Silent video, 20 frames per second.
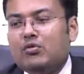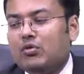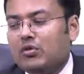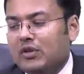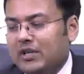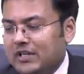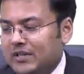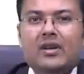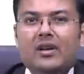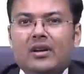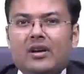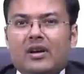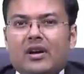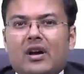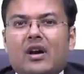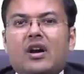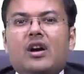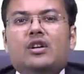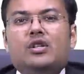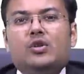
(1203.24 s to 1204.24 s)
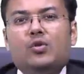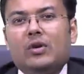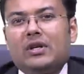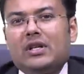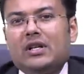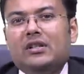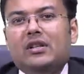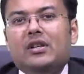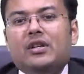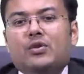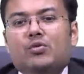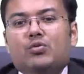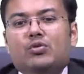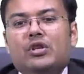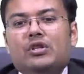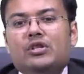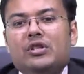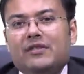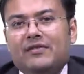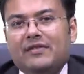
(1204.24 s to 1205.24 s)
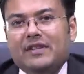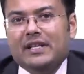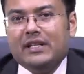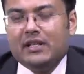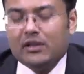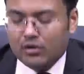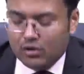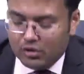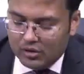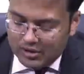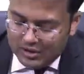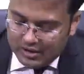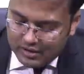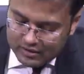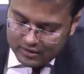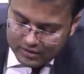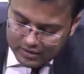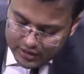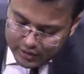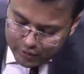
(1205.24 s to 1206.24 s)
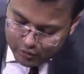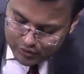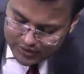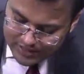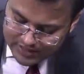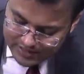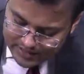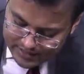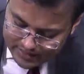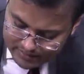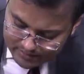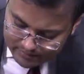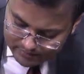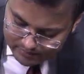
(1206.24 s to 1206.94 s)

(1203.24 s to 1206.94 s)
hold it. So what are the uses of needle holder? The uses are